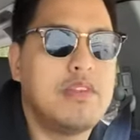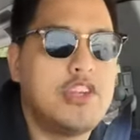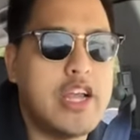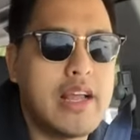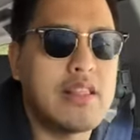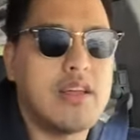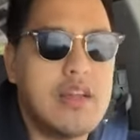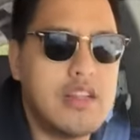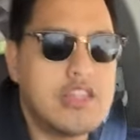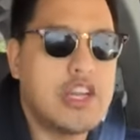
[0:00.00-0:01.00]
check the
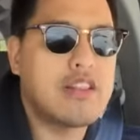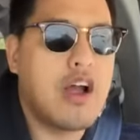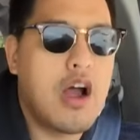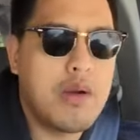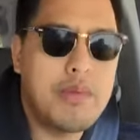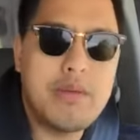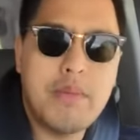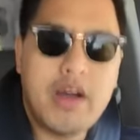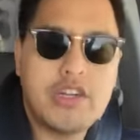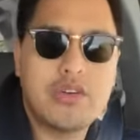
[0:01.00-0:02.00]
check the harmony
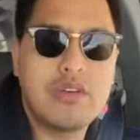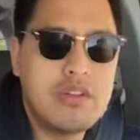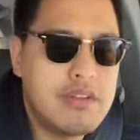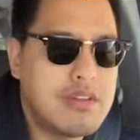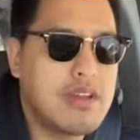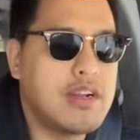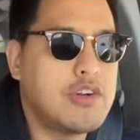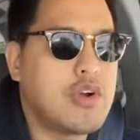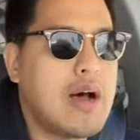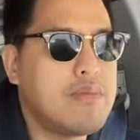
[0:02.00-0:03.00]
module. It's gonna
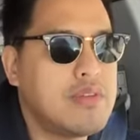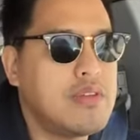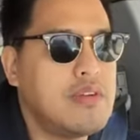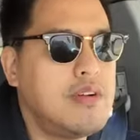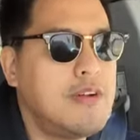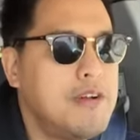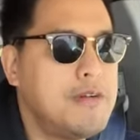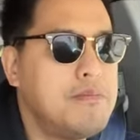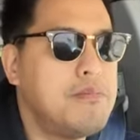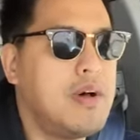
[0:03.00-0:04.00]
drop soon,
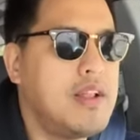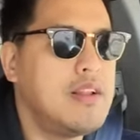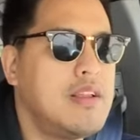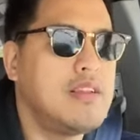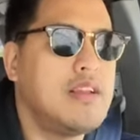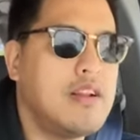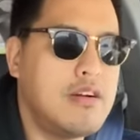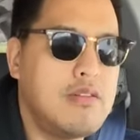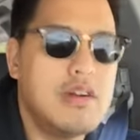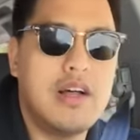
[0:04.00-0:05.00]
but you
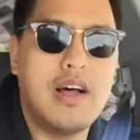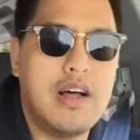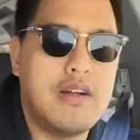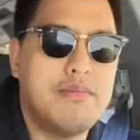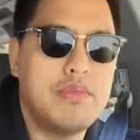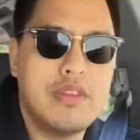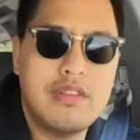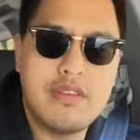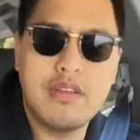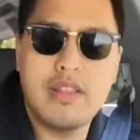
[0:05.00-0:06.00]
know, um,
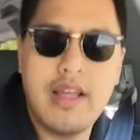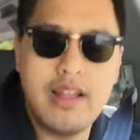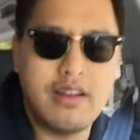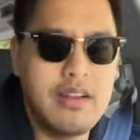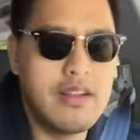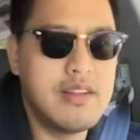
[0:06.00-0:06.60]
until then,